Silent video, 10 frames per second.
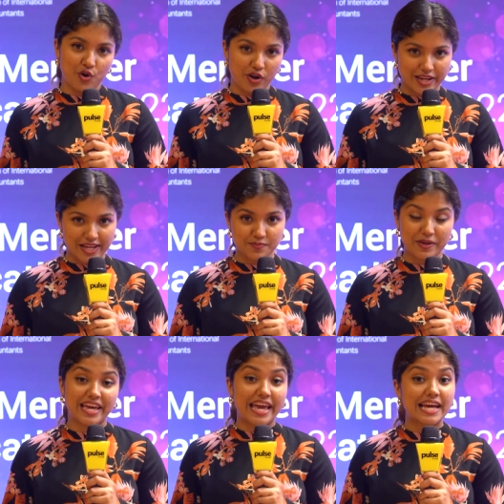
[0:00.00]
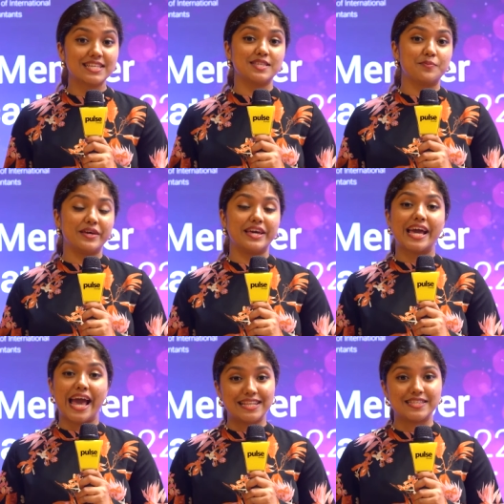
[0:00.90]
organized by
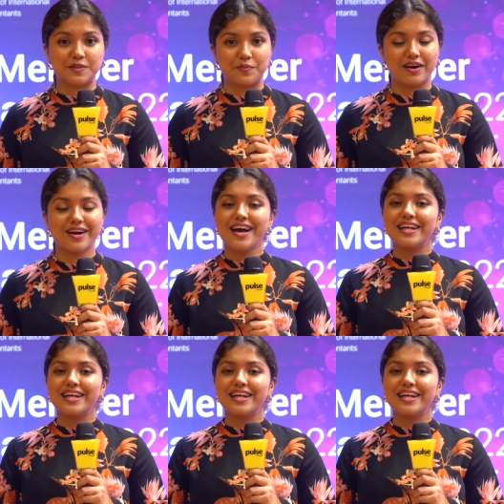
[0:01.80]
AICPA and CIMA.